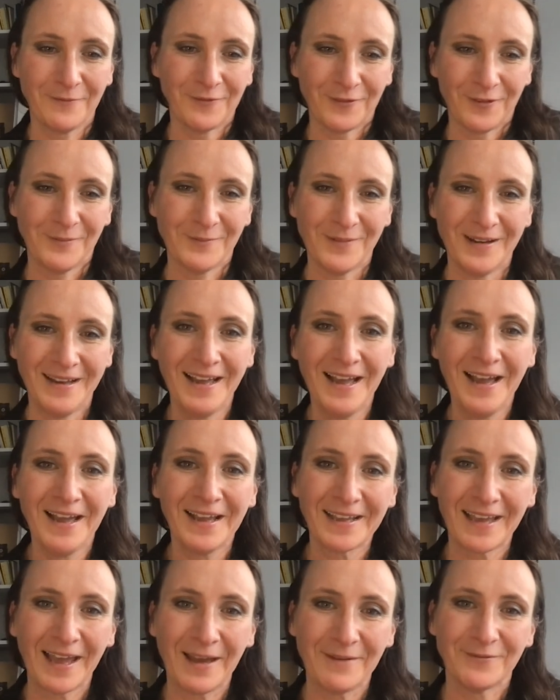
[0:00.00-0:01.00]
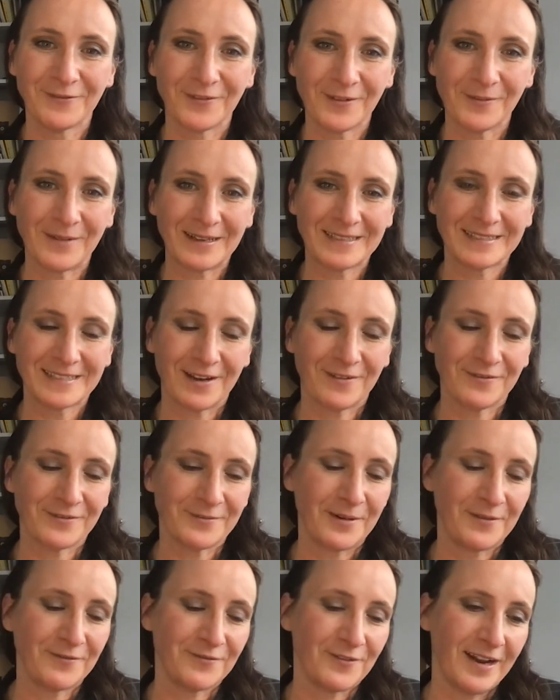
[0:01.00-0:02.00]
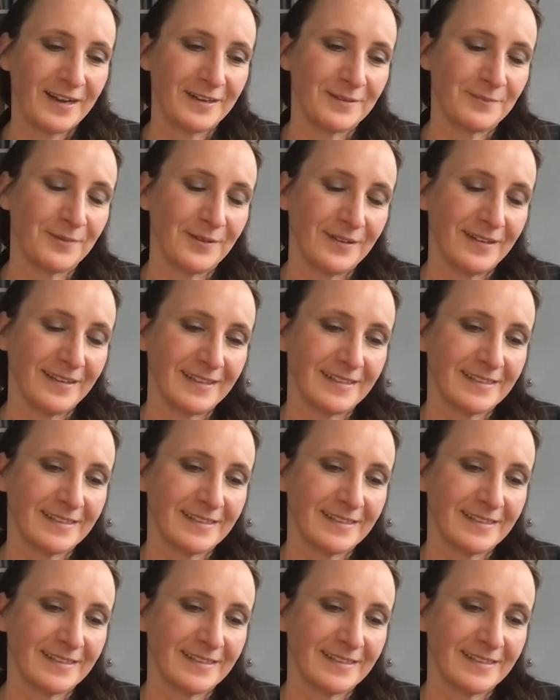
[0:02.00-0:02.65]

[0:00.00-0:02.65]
from myself and my friend. But